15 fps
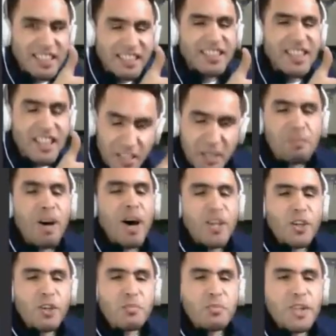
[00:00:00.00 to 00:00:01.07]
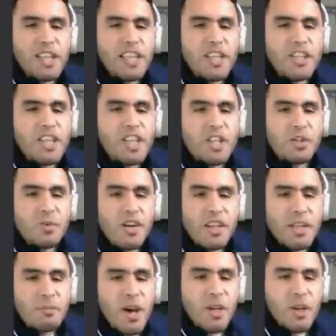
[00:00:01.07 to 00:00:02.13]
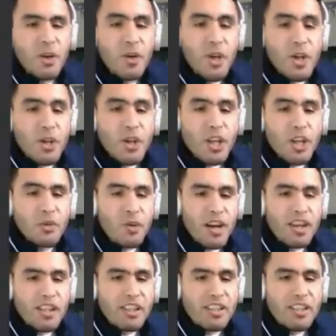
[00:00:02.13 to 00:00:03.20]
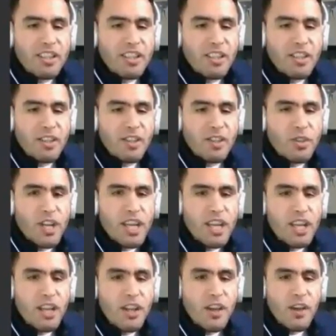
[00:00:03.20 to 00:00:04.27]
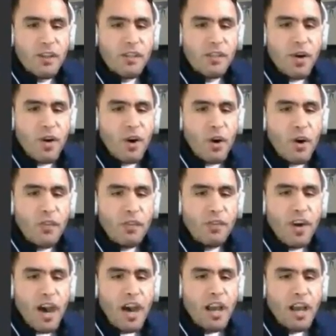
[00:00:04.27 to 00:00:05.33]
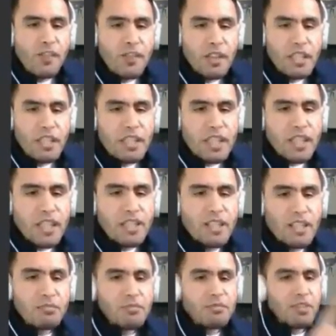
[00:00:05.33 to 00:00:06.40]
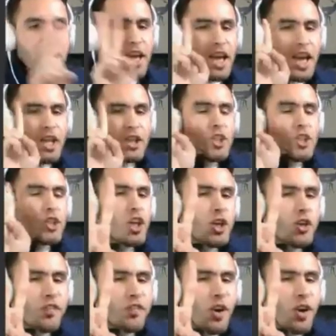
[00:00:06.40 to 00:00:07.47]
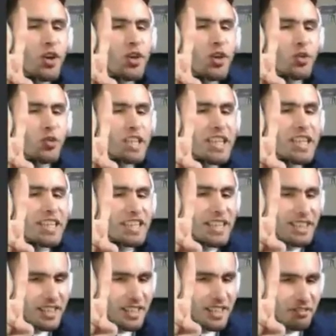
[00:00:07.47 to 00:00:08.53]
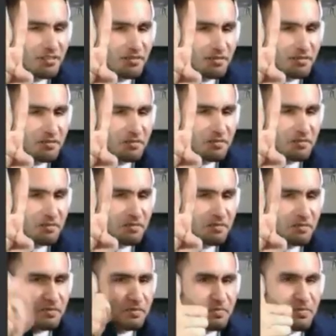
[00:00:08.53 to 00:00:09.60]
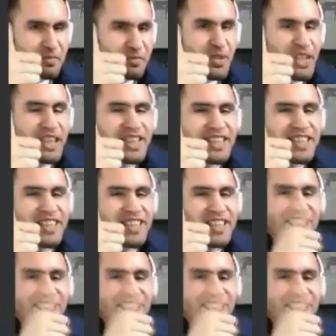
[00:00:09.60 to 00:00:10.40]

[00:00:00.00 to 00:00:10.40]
kimono. Kimono, brilliant. She's wearing kimono. You got 1, 2, 3, 4, 5, 6, and 2 for reading it. Brilliant